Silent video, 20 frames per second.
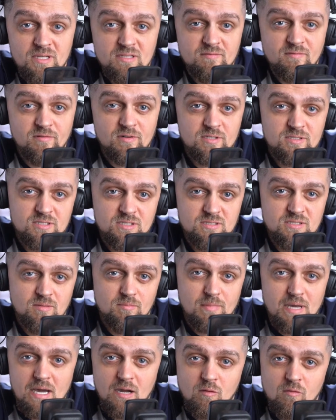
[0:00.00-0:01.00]
versus
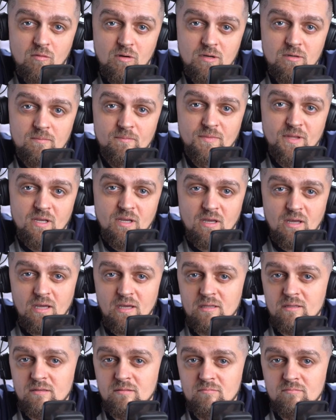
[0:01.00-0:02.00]
the Mac one,
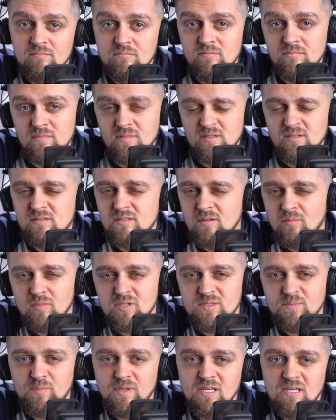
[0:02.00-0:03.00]
and there
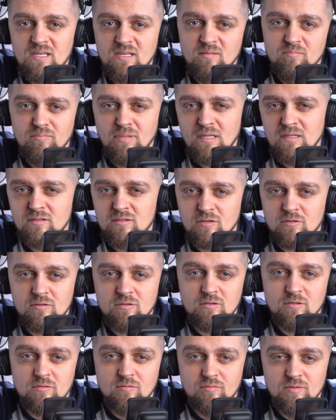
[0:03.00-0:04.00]
must be
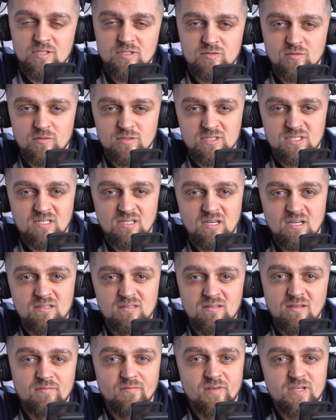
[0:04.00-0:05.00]
internal resourcing
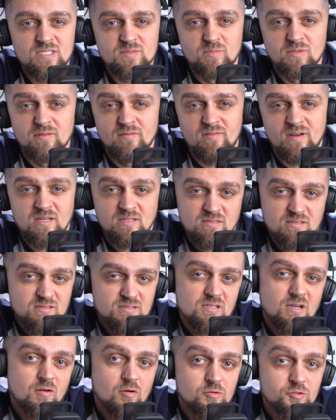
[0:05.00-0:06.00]
and investment factors
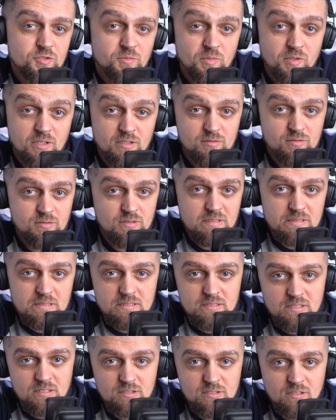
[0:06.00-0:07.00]
that contributed to the
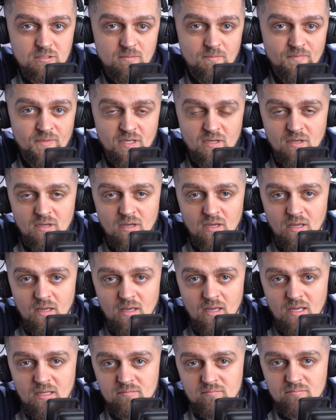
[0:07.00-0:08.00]
decision,
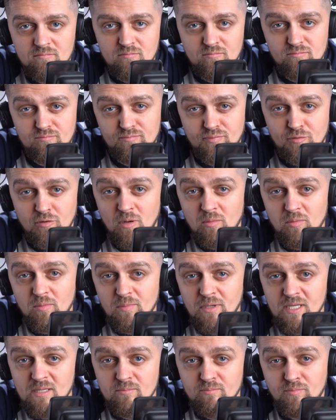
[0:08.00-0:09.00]
and
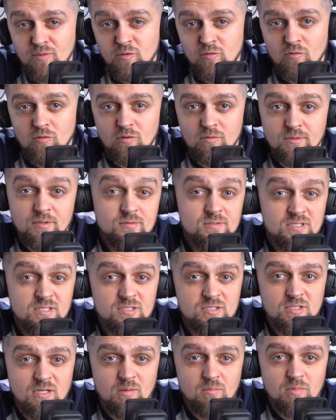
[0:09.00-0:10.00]
probably pure
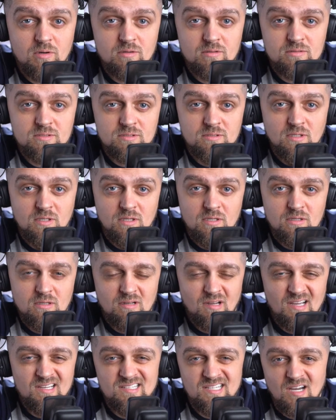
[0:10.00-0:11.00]
usage numbers.
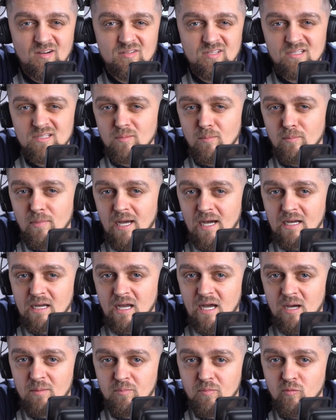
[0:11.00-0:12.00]
I doubt that the Mac
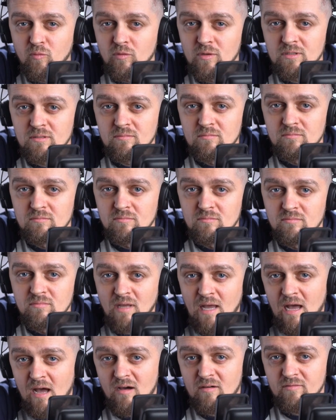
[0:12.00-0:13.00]
app would
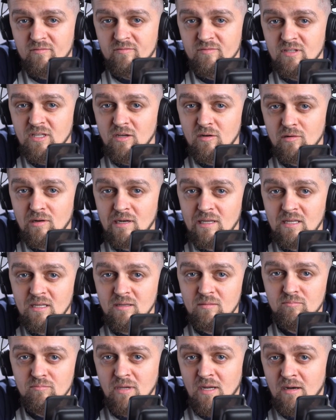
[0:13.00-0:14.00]
have
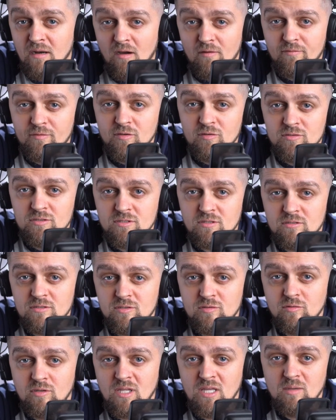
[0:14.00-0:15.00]
nearly enough users
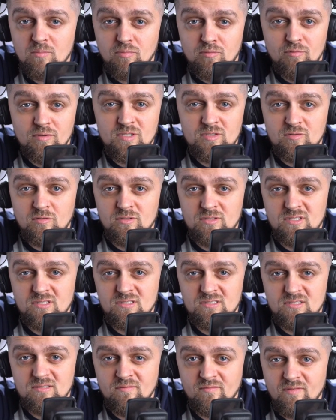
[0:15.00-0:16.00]
to keep
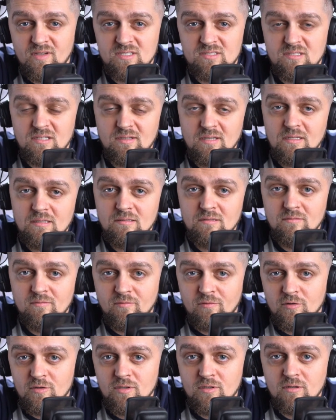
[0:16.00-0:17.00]
resources invested in
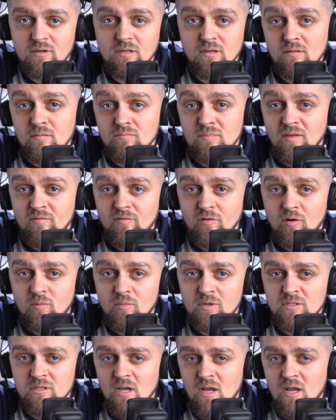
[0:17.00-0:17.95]
further development.